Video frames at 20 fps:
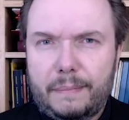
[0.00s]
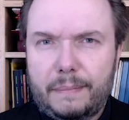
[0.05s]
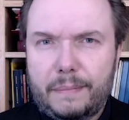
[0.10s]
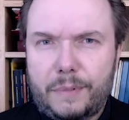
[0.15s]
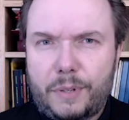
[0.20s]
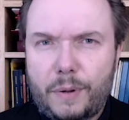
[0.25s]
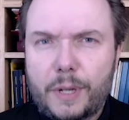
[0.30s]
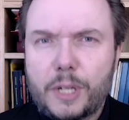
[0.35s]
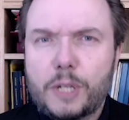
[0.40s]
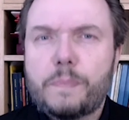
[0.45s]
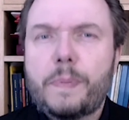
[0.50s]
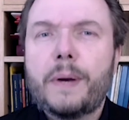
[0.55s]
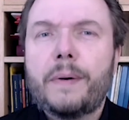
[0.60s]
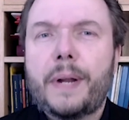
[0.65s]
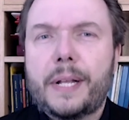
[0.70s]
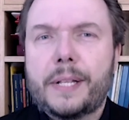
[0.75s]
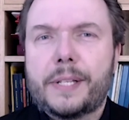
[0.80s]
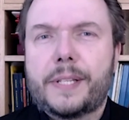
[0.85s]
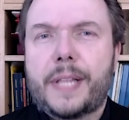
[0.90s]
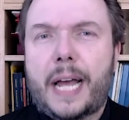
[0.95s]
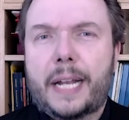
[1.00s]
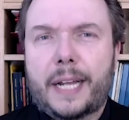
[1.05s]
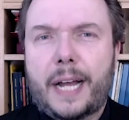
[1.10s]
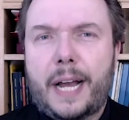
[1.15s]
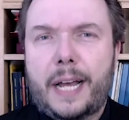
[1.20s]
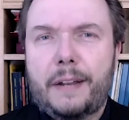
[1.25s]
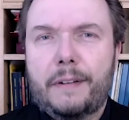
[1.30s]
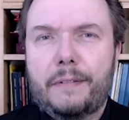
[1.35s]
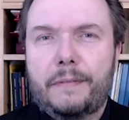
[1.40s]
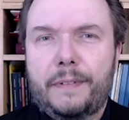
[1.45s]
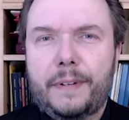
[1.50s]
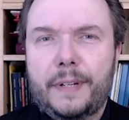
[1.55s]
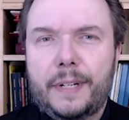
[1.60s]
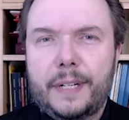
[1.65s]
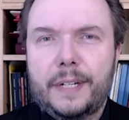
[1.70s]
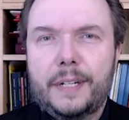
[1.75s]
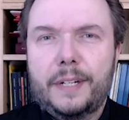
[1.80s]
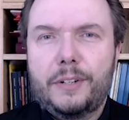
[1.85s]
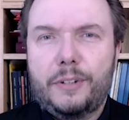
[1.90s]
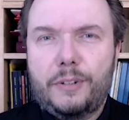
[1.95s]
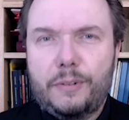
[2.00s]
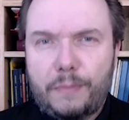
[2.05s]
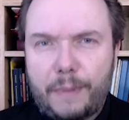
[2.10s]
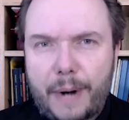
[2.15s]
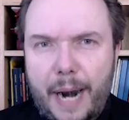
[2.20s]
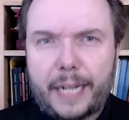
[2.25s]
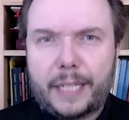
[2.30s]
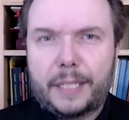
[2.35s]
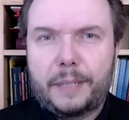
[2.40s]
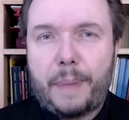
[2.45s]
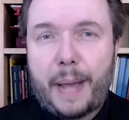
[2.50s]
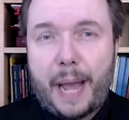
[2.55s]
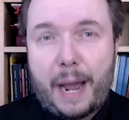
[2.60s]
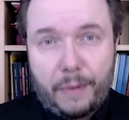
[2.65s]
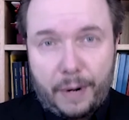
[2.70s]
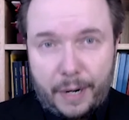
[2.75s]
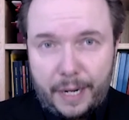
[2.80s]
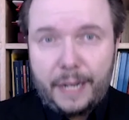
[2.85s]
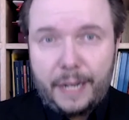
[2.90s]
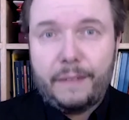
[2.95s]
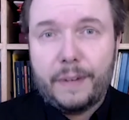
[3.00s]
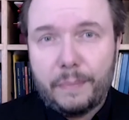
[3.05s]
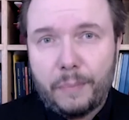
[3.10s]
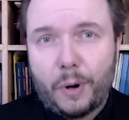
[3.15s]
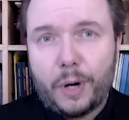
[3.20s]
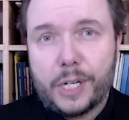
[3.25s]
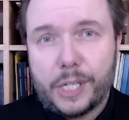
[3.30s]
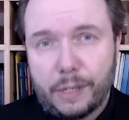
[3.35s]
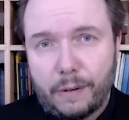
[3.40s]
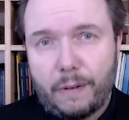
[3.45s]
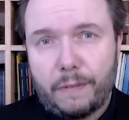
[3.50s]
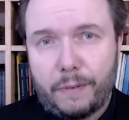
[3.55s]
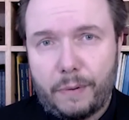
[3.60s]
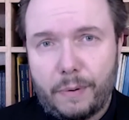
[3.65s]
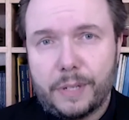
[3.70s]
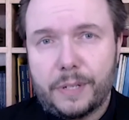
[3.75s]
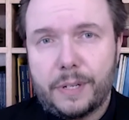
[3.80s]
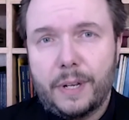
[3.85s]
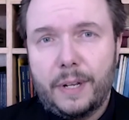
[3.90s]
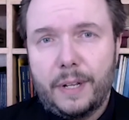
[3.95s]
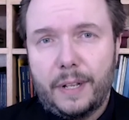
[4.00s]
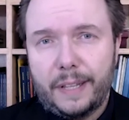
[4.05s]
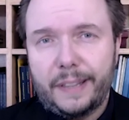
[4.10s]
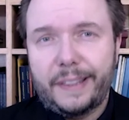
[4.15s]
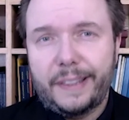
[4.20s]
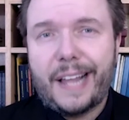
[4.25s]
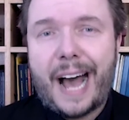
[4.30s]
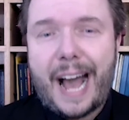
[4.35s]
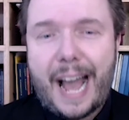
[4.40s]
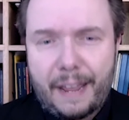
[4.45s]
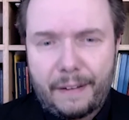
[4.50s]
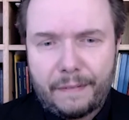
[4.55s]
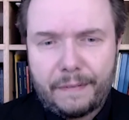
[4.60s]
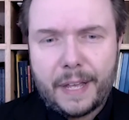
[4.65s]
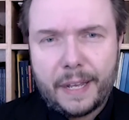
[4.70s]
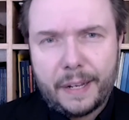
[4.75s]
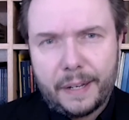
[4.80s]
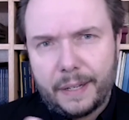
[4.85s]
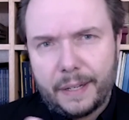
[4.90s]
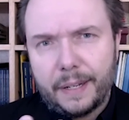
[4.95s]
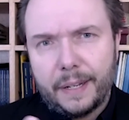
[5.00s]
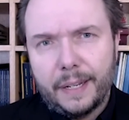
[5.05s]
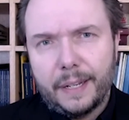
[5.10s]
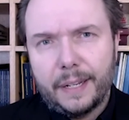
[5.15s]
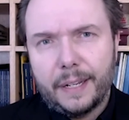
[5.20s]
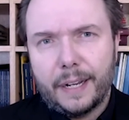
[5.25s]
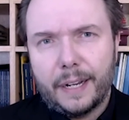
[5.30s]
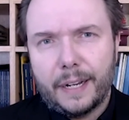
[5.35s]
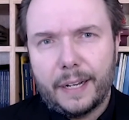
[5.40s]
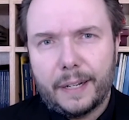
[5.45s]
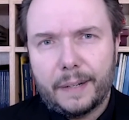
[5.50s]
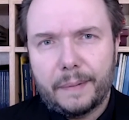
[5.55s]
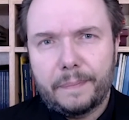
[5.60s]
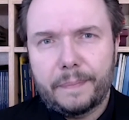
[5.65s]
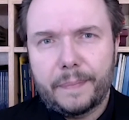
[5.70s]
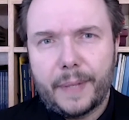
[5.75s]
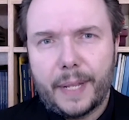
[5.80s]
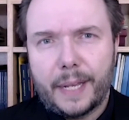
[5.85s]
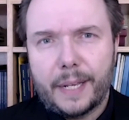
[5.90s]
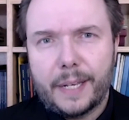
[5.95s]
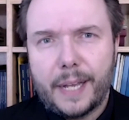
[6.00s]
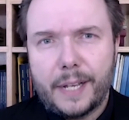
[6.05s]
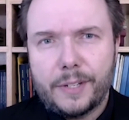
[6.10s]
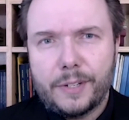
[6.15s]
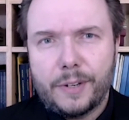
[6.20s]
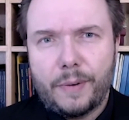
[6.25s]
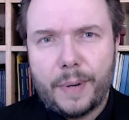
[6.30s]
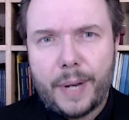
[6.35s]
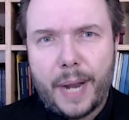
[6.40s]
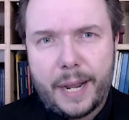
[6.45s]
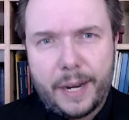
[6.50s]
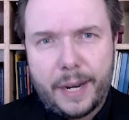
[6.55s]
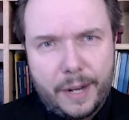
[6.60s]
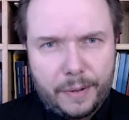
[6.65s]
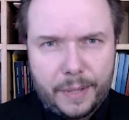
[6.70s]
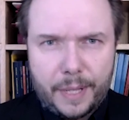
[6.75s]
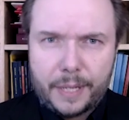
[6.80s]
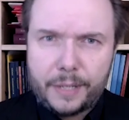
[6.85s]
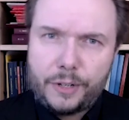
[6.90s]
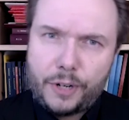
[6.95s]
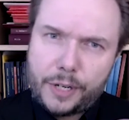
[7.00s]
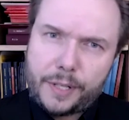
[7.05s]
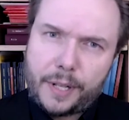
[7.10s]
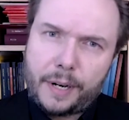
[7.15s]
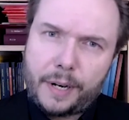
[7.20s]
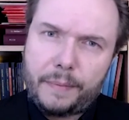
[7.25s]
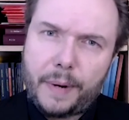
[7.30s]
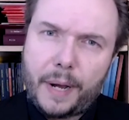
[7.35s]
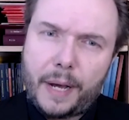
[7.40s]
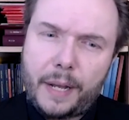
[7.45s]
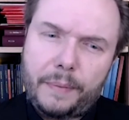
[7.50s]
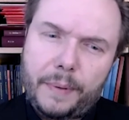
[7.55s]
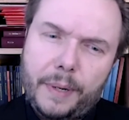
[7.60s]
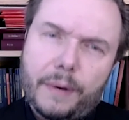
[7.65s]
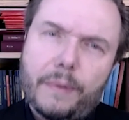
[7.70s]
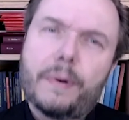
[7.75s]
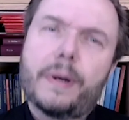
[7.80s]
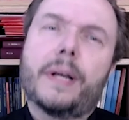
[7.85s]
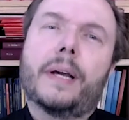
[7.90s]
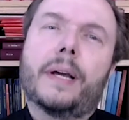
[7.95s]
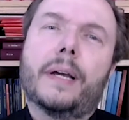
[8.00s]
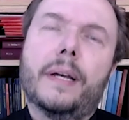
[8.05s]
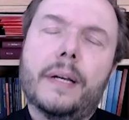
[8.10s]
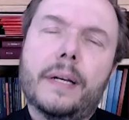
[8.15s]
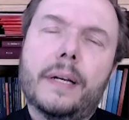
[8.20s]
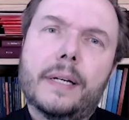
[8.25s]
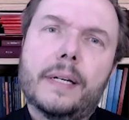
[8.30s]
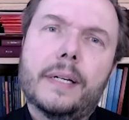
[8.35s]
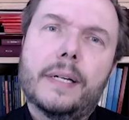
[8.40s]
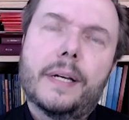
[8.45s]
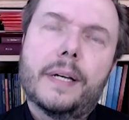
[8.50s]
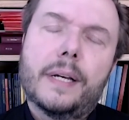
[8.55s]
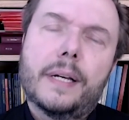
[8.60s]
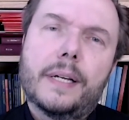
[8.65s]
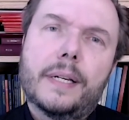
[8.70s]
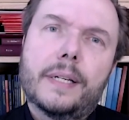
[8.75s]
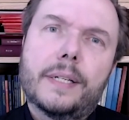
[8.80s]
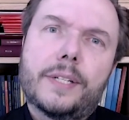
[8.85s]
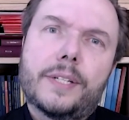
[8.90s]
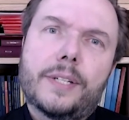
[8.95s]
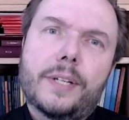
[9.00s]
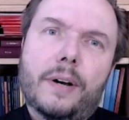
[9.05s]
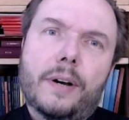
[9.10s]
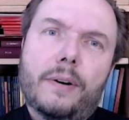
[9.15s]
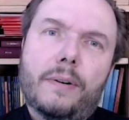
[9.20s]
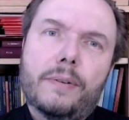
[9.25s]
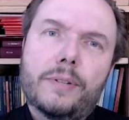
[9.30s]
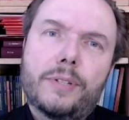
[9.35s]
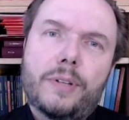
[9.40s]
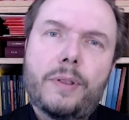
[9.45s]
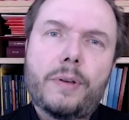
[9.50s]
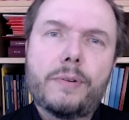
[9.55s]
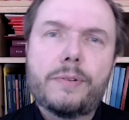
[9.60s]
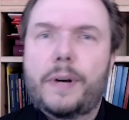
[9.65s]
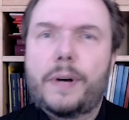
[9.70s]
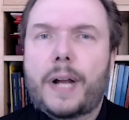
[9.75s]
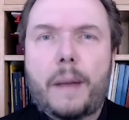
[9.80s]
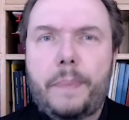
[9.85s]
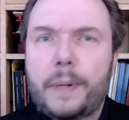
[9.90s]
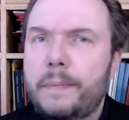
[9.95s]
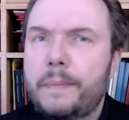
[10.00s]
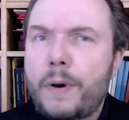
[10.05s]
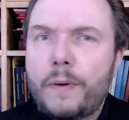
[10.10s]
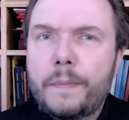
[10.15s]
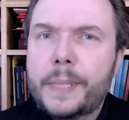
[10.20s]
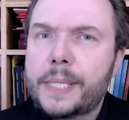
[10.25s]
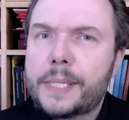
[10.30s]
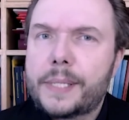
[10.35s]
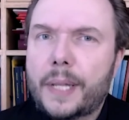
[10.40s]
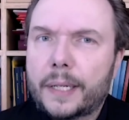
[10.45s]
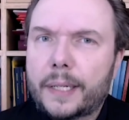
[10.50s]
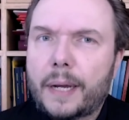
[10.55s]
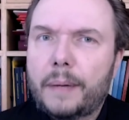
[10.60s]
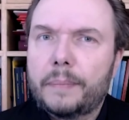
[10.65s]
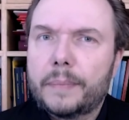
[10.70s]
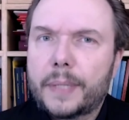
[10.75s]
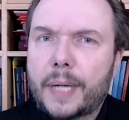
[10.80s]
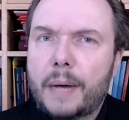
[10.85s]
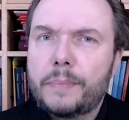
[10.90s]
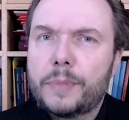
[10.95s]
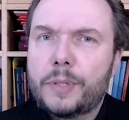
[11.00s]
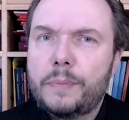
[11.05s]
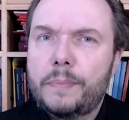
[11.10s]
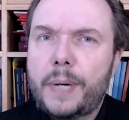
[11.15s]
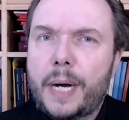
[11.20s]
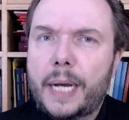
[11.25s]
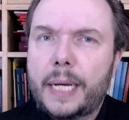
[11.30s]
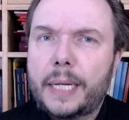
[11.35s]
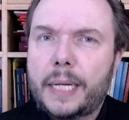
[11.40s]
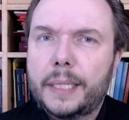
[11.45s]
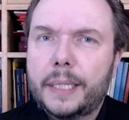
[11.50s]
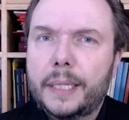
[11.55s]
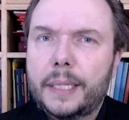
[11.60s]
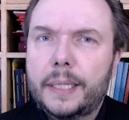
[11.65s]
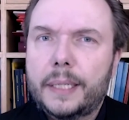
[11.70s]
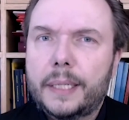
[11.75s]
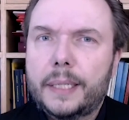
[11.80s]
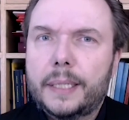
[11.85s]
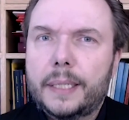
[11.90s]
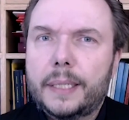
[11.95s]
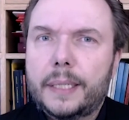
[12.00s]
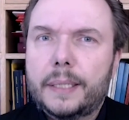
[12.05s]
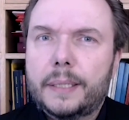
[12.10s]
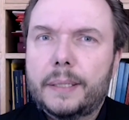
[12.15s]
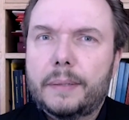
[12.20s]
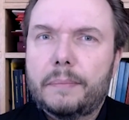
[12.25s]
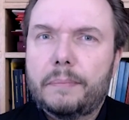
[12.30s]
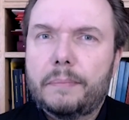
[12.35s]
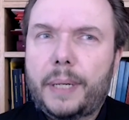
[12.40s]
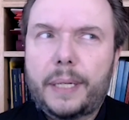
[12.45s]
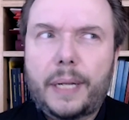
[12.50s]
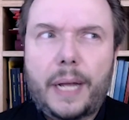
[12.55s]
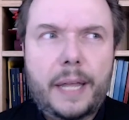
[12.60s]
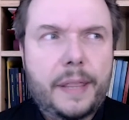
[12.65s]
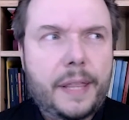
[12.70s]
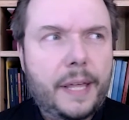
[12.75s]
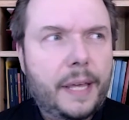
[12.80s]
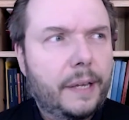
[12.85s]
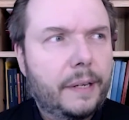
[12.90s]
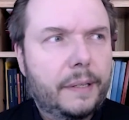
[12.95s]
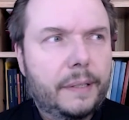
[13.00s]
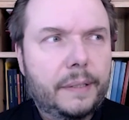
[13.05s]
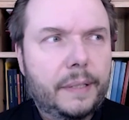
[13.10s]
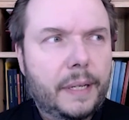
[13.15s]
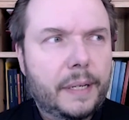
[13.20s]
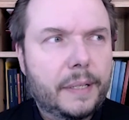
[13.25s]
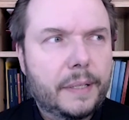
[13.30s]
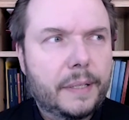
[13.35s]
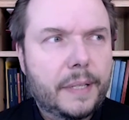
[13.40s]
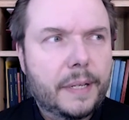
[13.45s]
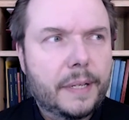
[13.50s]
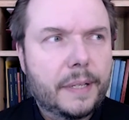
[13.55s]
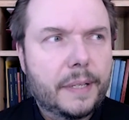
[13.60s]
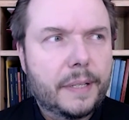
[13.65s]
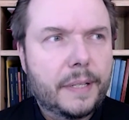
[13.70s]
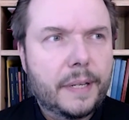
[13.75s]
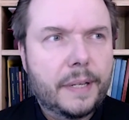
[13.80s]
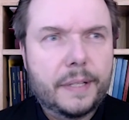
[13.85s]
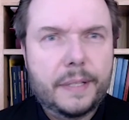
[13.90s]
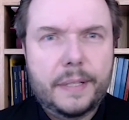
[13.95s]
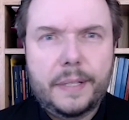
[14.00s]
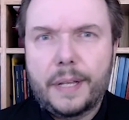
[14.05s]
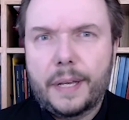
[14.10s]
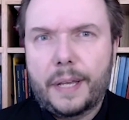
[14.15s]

to experience that kind of direct power even more so of course live than um, as you and i know than just on a, on a recording so so those are a couple of moments that come come to mind but i think the the the, the